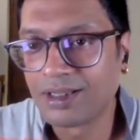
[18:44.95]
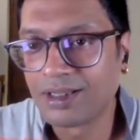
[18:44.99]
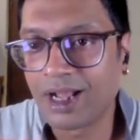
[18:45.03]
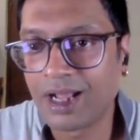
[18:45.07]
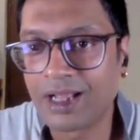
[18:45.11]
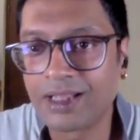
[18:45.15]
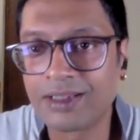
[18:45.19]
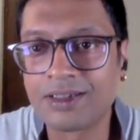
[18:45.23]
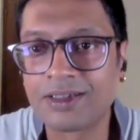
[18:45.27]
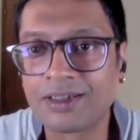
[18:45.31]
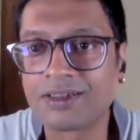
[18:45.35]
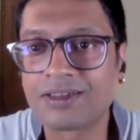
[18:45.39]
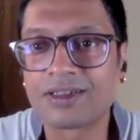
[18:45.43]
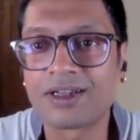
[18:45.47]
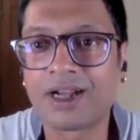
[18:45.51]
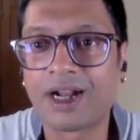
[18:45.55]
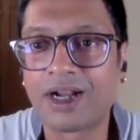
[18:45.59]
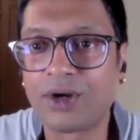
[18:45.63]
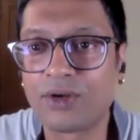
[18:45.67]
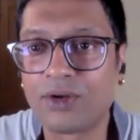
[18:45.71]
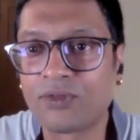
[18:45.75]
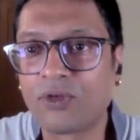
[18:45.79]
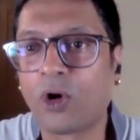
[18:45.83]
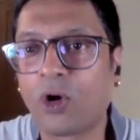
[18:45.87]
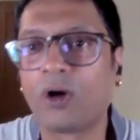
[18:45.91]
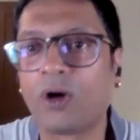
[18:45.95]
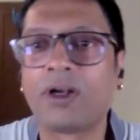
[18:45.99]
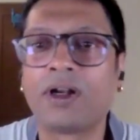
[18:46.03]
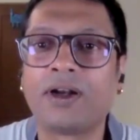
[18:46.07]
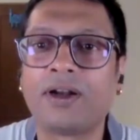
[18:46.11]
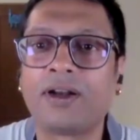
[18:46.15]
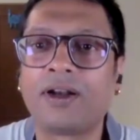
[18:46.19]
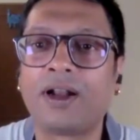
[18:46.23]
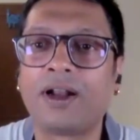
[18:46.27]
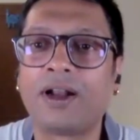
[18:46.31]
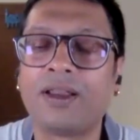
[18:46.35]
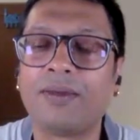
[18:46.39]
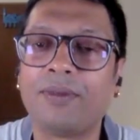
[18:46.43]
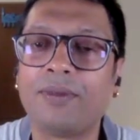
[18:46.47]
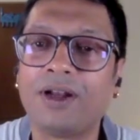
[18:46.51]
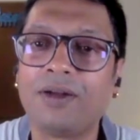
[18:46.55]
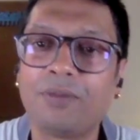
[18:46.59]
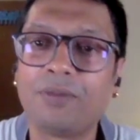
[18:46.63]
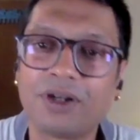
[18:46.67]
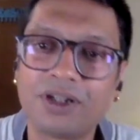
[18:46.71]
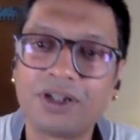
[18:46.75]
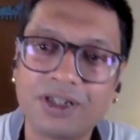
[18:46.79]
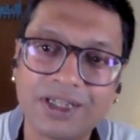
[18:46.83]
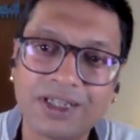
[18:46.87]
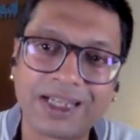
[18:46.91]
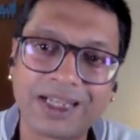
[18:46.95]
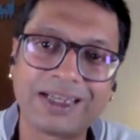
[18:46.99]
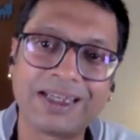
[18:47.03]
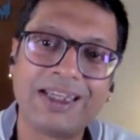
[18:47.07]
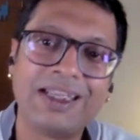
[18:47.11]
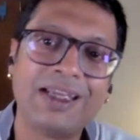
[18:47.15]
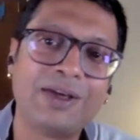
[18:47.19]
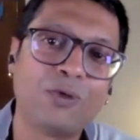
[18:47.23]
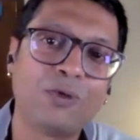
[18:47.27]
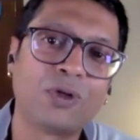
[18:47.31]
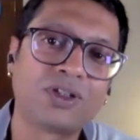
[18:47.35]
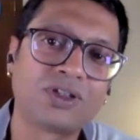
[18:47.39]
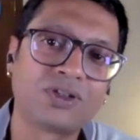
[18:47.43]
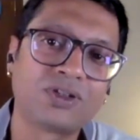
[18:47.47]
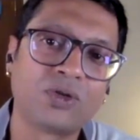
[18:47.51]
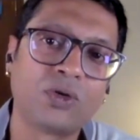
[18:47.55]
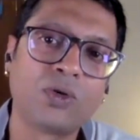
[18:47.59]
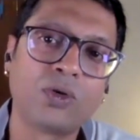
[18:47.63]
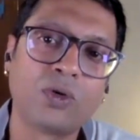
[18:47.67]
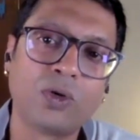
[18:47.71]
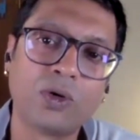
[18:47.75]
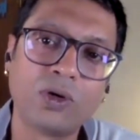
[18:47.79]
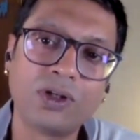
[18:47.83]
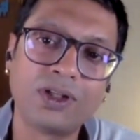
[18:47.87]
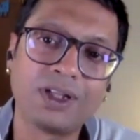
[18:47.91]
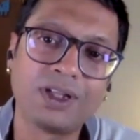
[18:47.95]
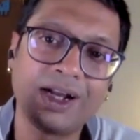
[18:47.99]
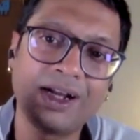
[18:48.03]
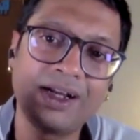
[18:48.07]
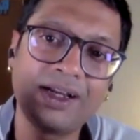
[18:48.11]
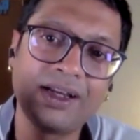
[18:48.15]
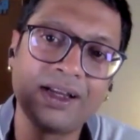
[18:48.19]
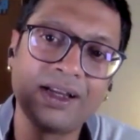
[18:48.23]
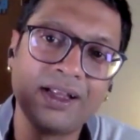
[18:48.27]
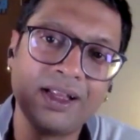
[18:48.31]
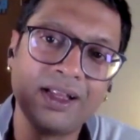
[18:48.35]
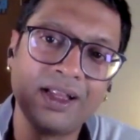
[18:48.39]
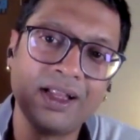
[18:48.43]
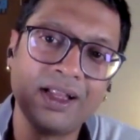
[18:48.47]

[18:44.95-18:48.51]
I just kind of got it ready made, but the technique was so good that